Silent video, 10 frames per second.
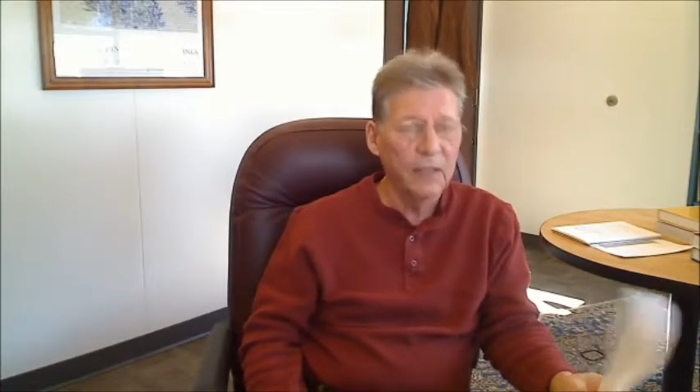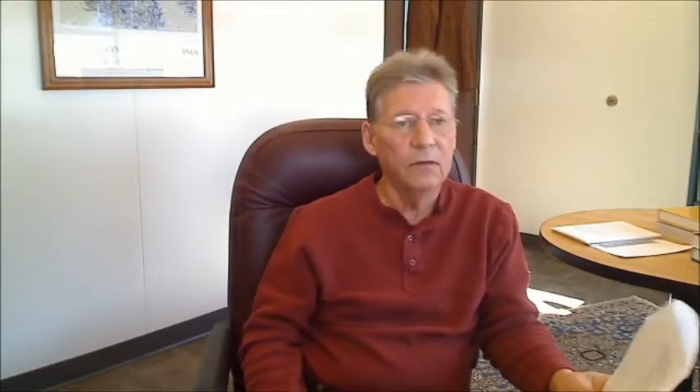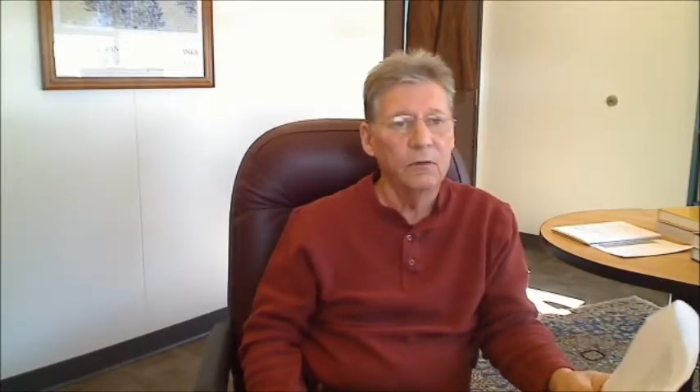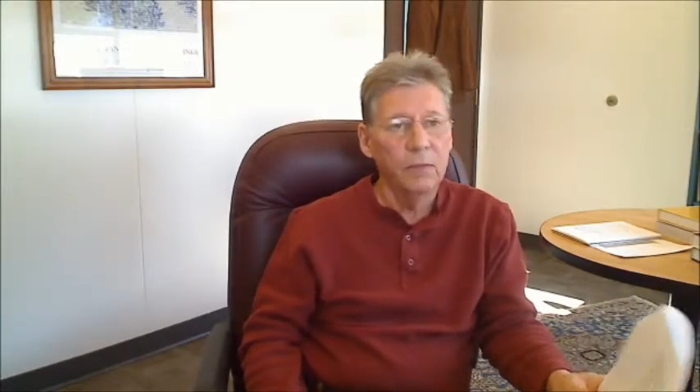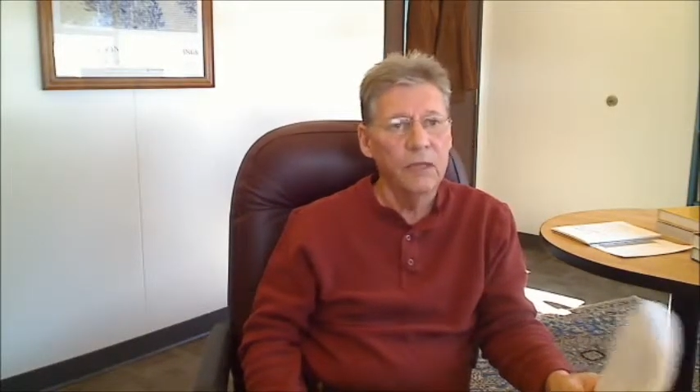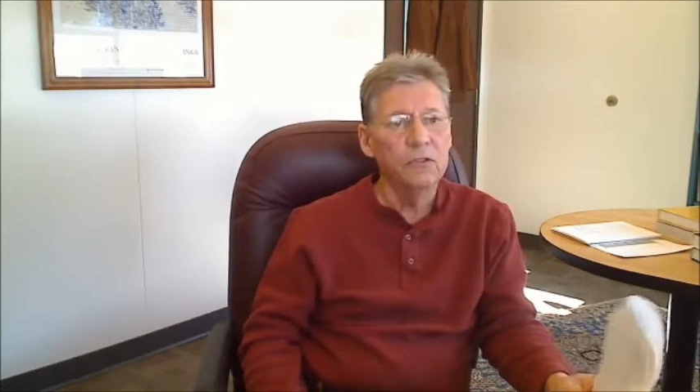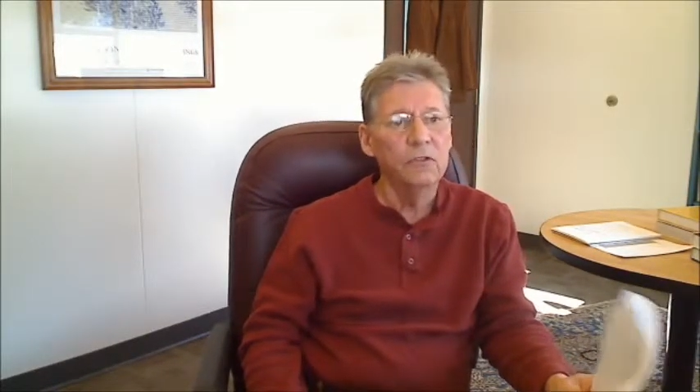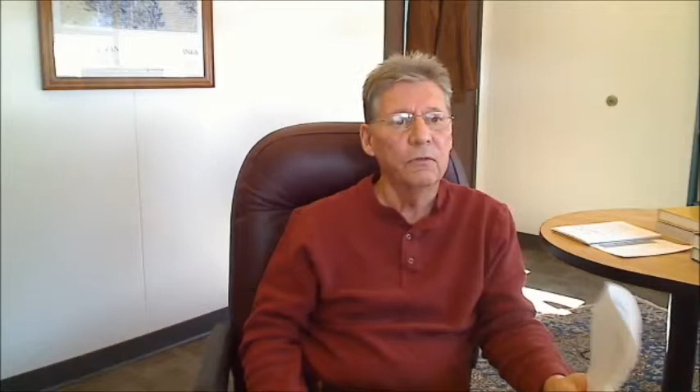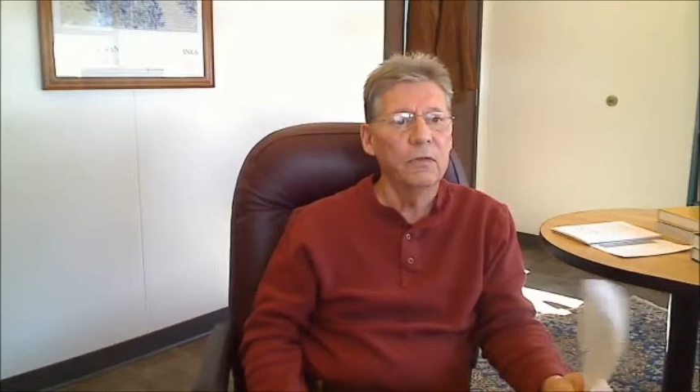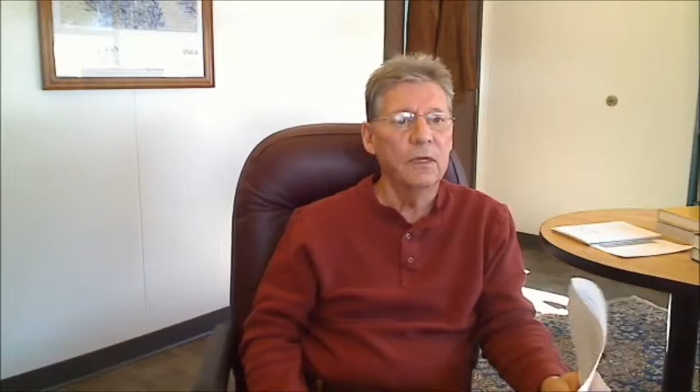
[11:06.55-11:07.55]
and to
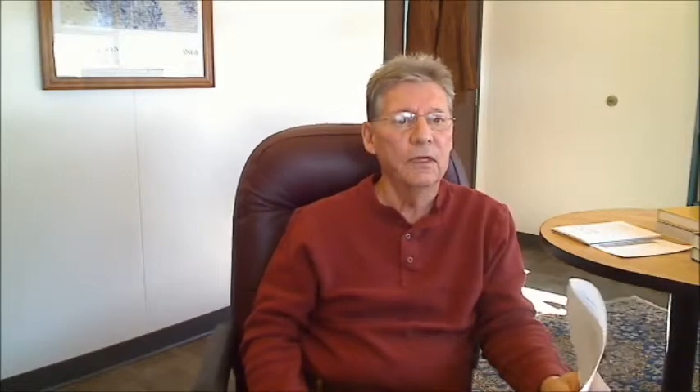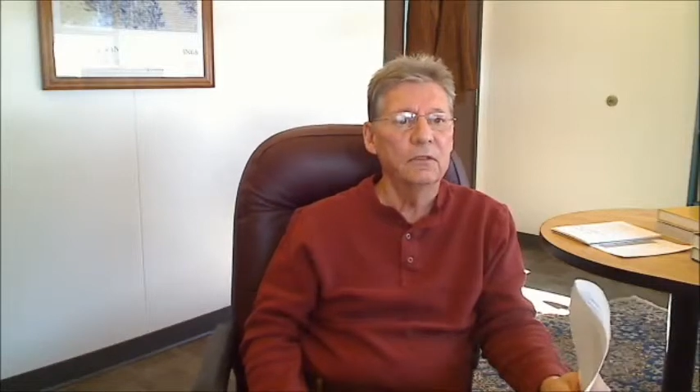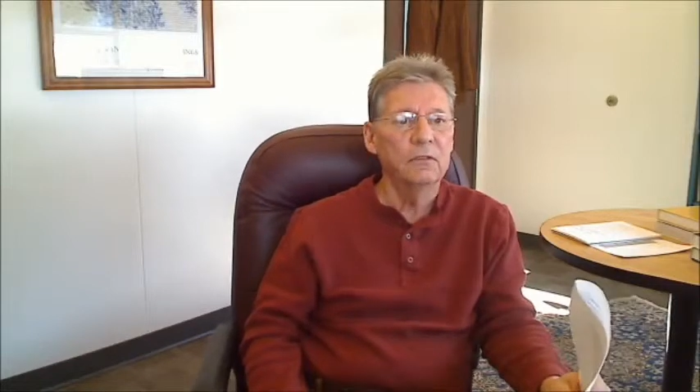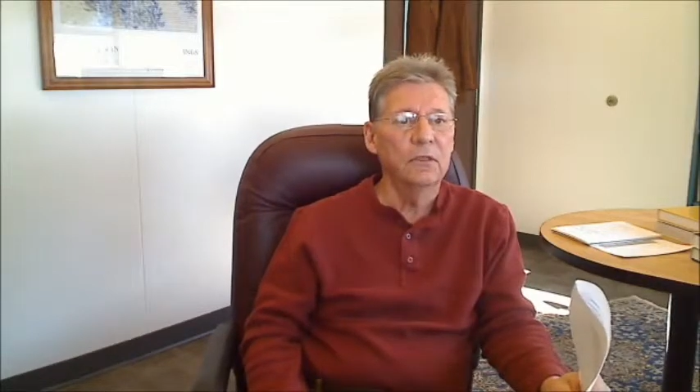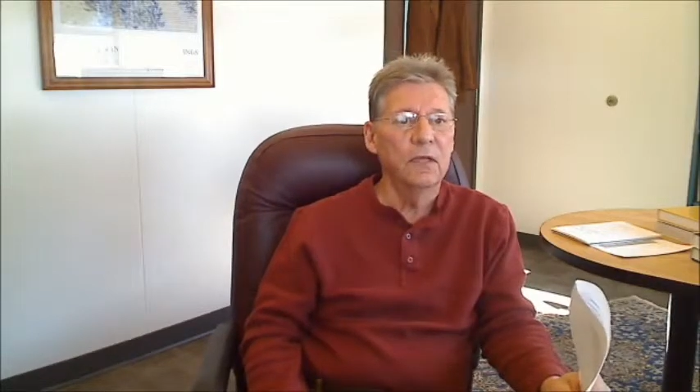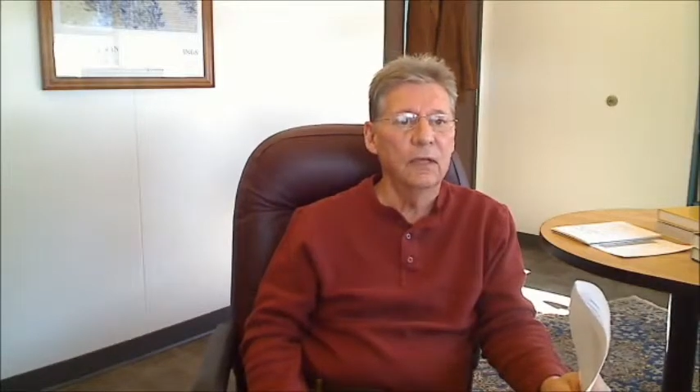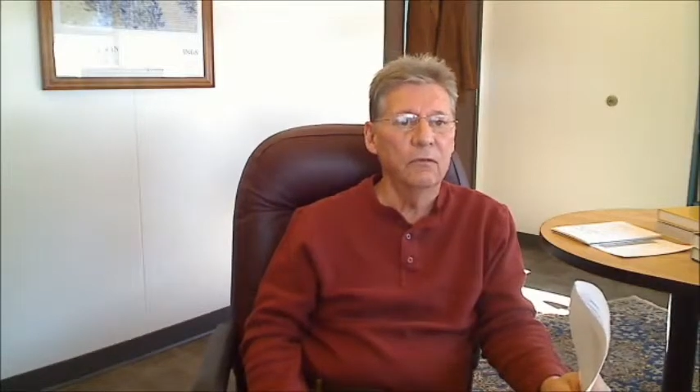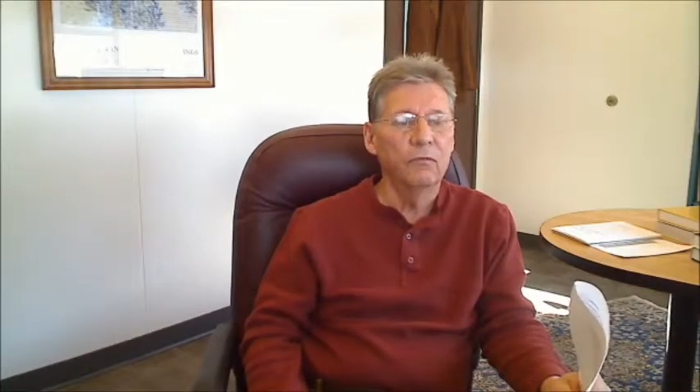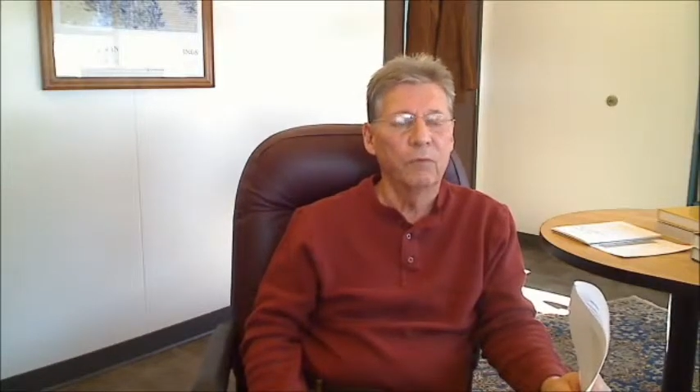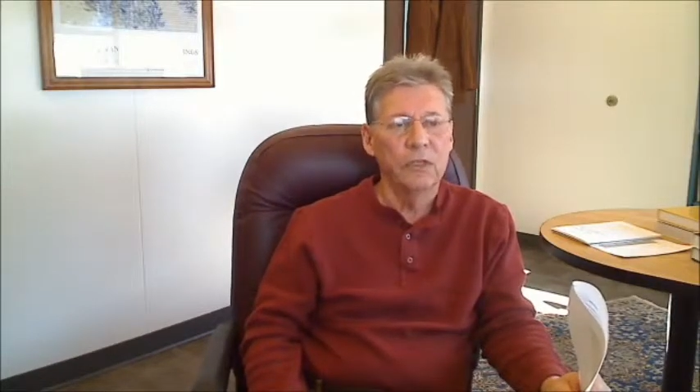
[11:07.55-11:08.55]
measure things
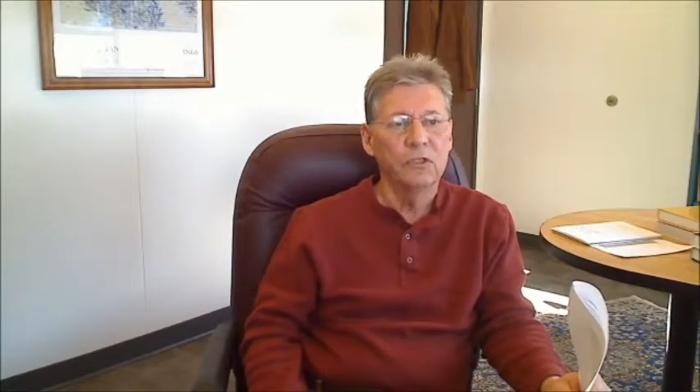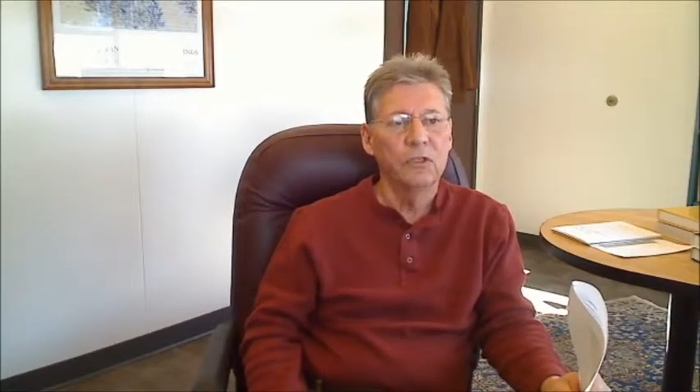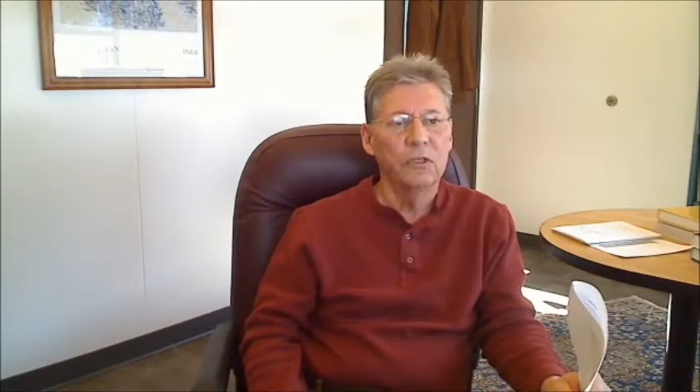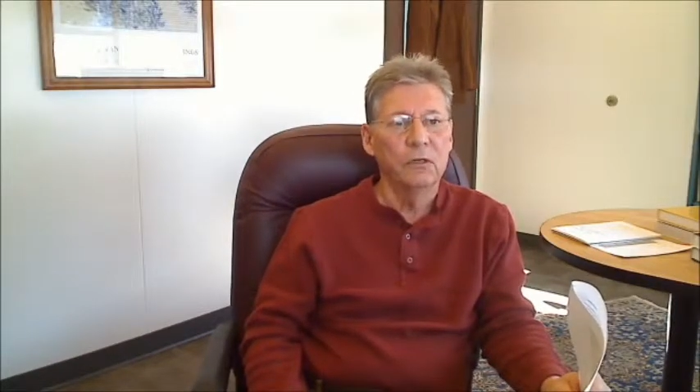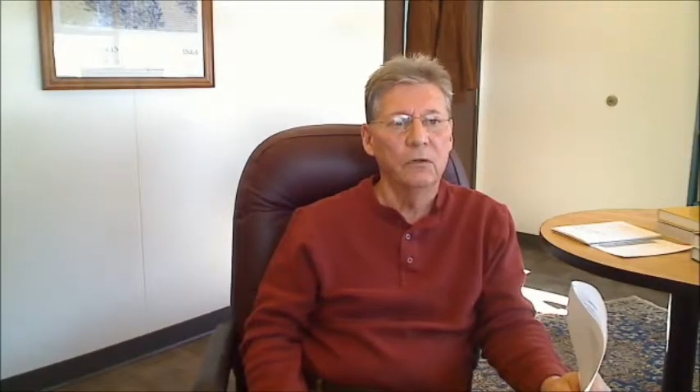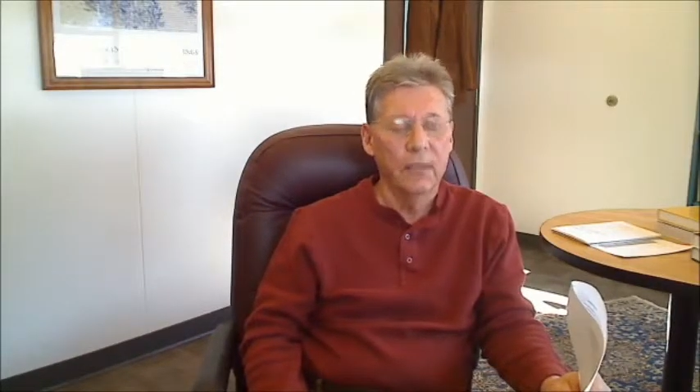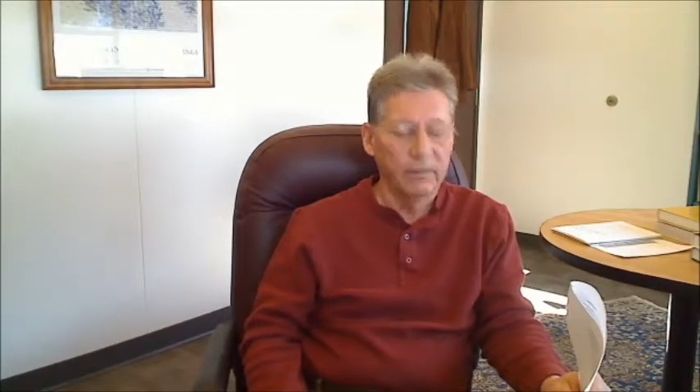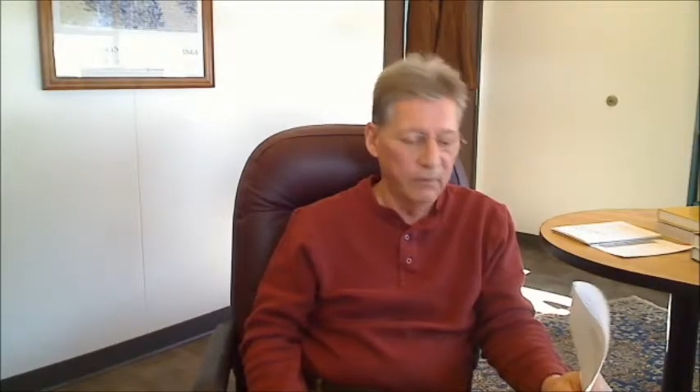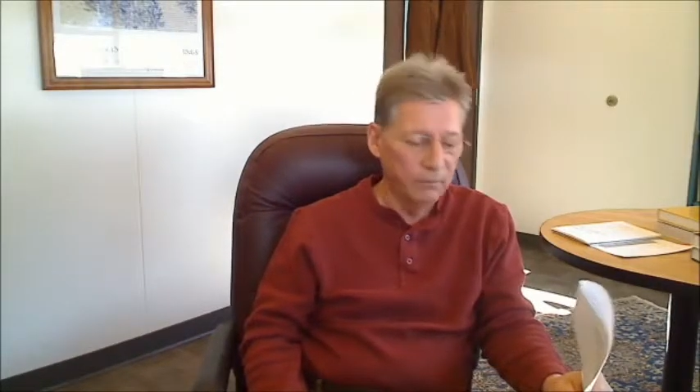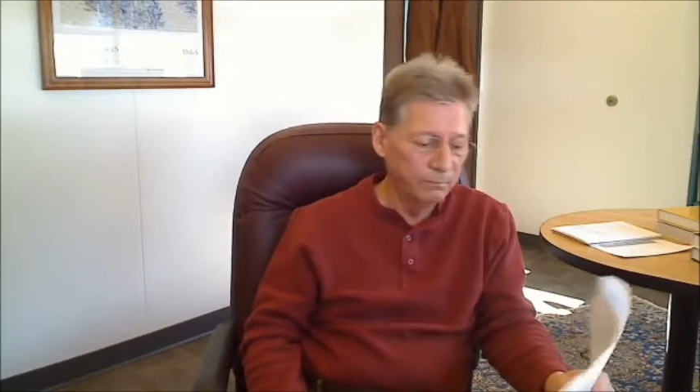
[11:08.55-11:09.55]
at the ratio
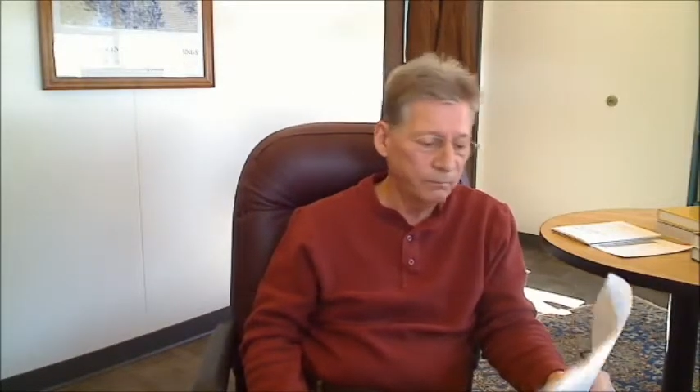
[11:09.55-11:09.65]
level.